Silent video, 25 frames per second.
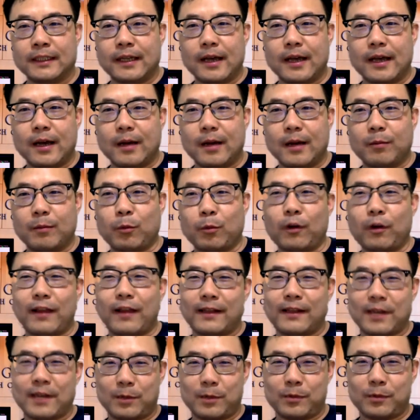uh, more
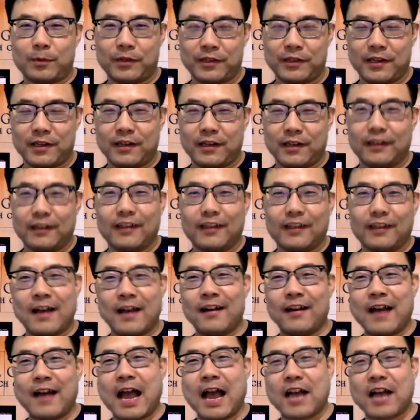than 10%
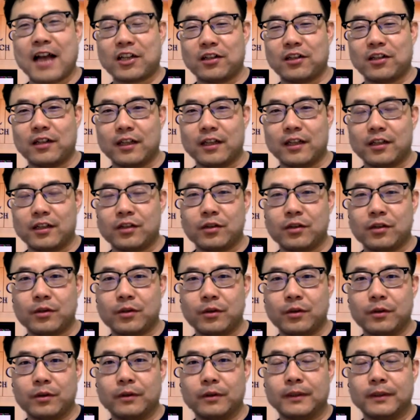uh, actually,
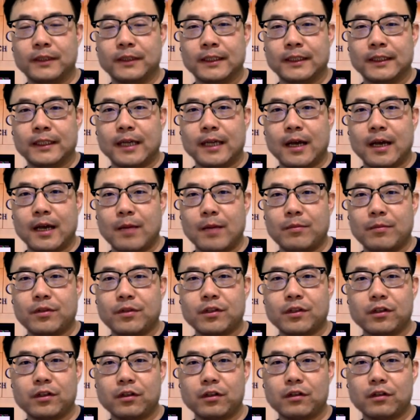to um,
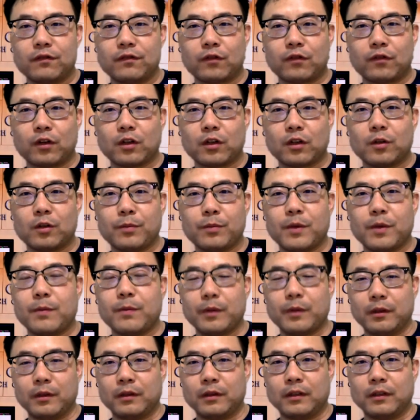just look for good
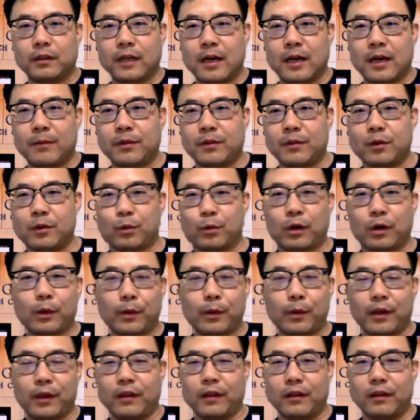people um, to work
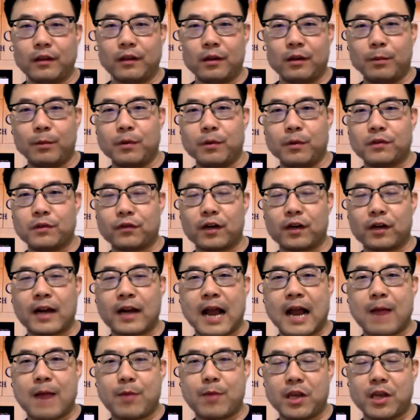with, you know, both for
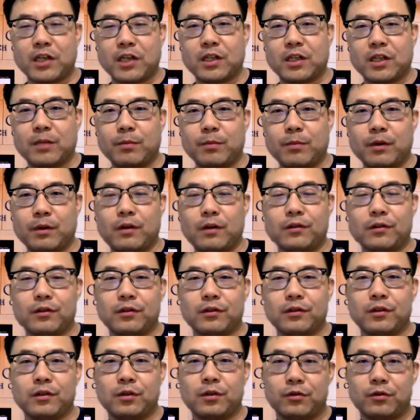collaboration, but
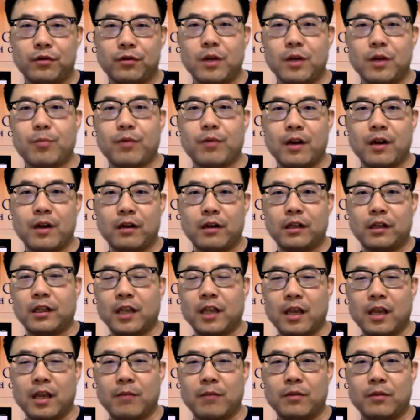also to really bring on the
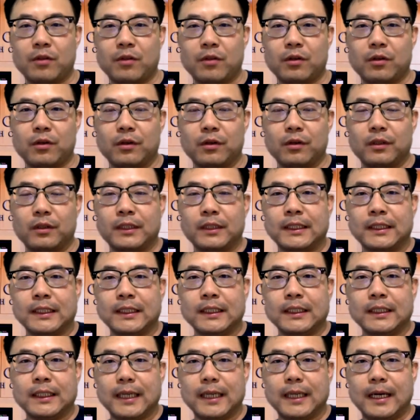team to
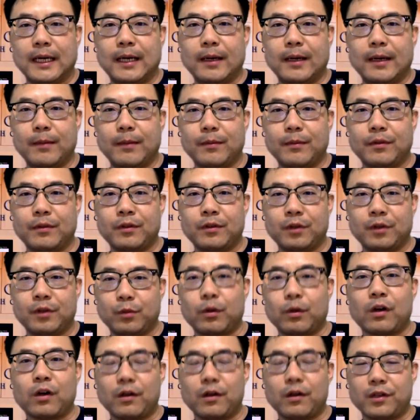um, to
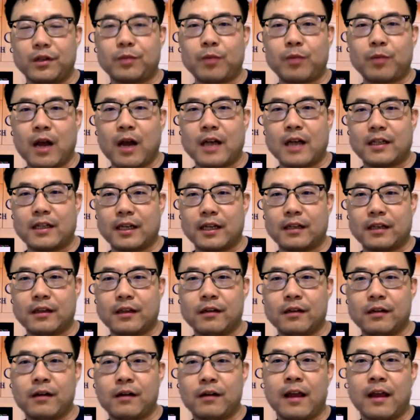work on this project. You
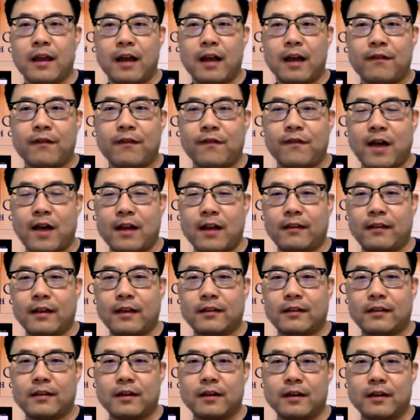know, I, find
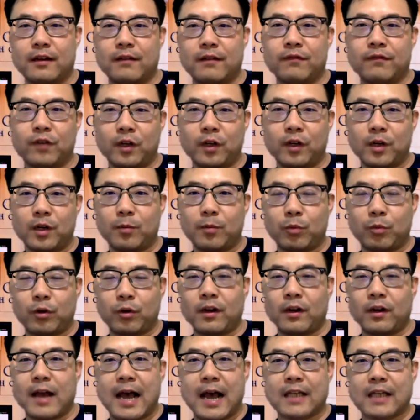that's a very
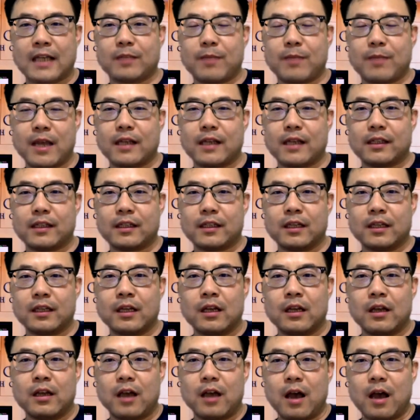important aspect
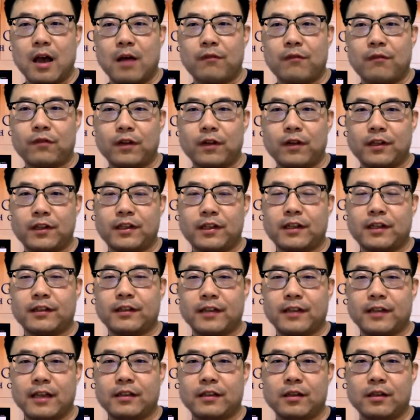uh, for the
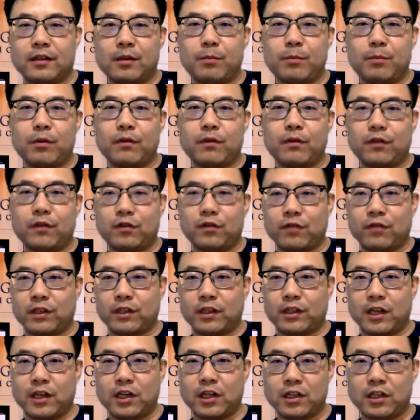success, you know, both for
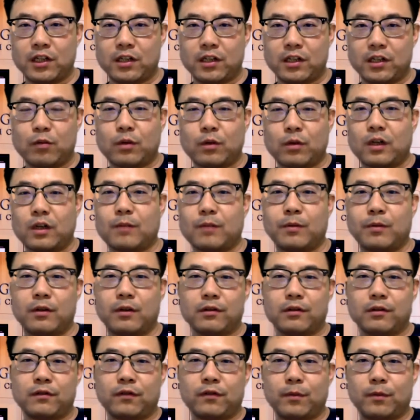translational work, but
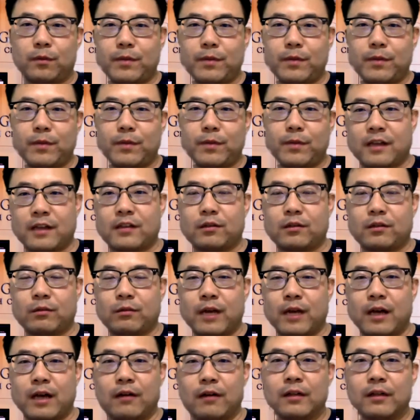also for business science as
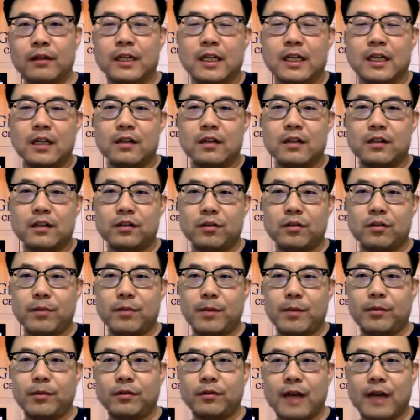well just to be
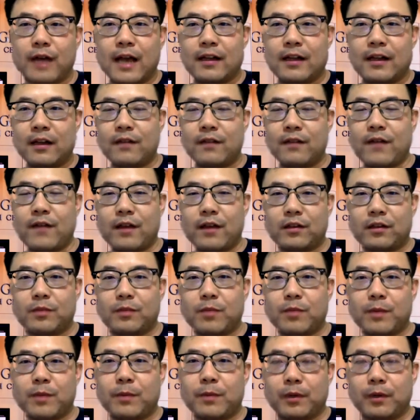able to identify these
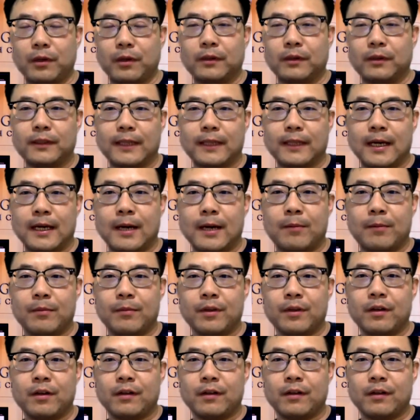people. Um,
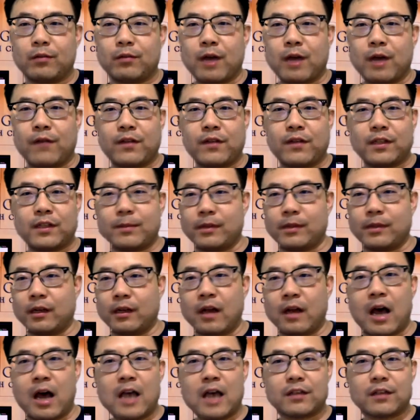you know, that's why we spend a
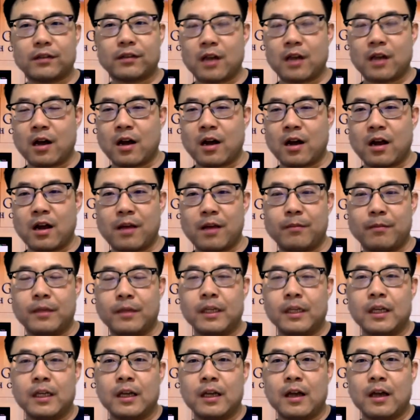lot of time.
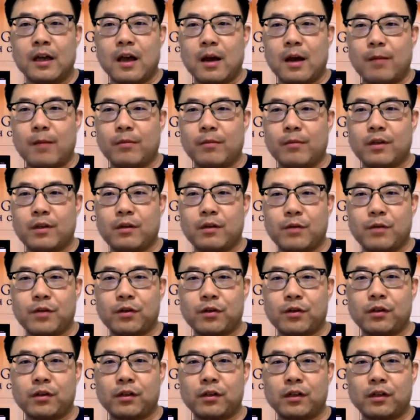Um, you know, we
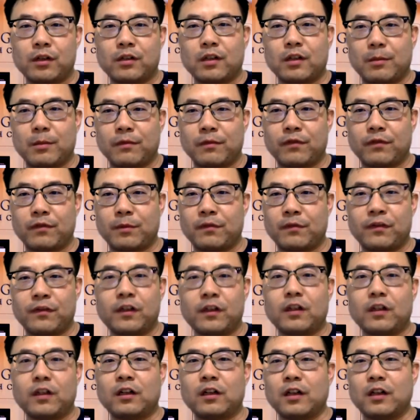try to nurture them from
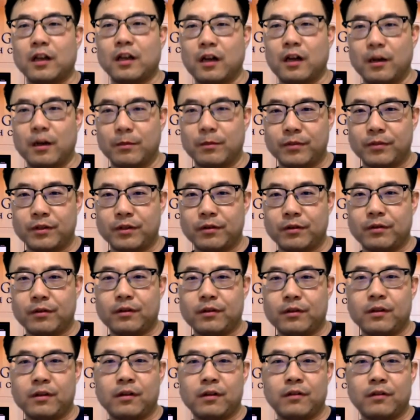very early on. So,
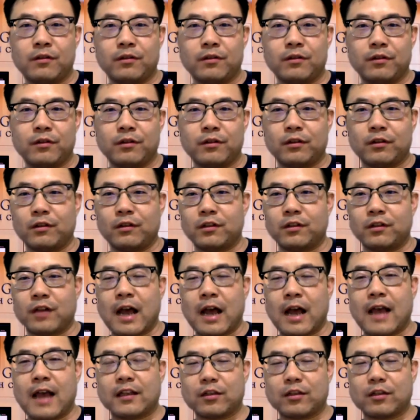you know, you, you saw this
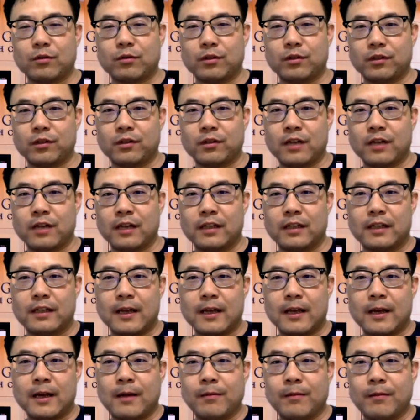high school student
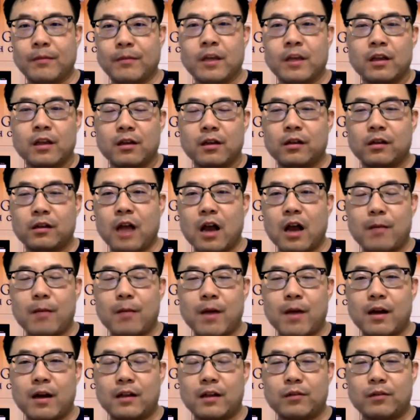um, you talk
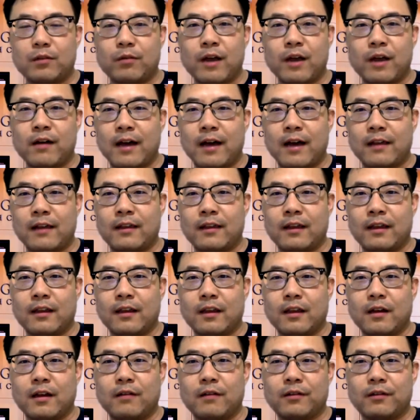about as well. I think,
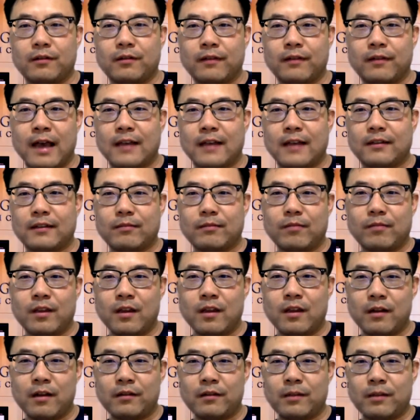you know, so that's,
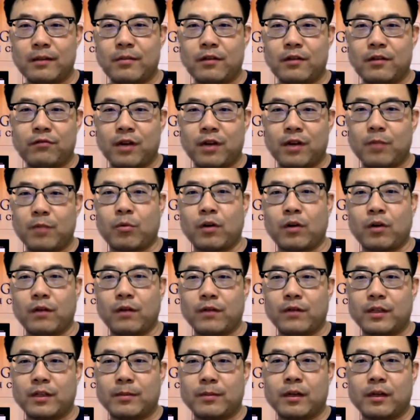you know, something really important
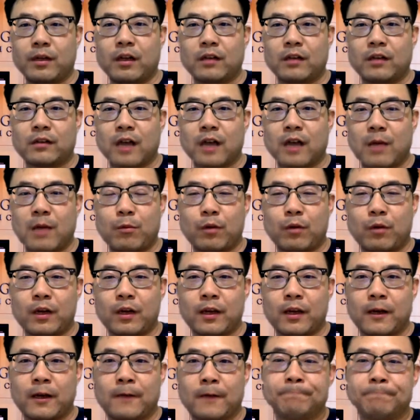we spend a lot of time
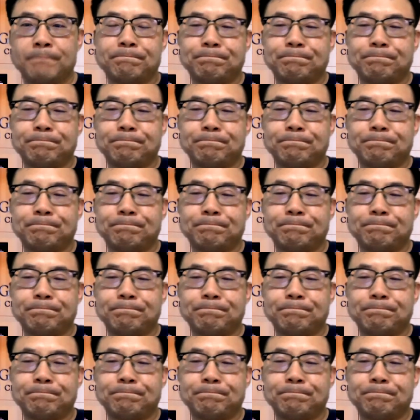working on.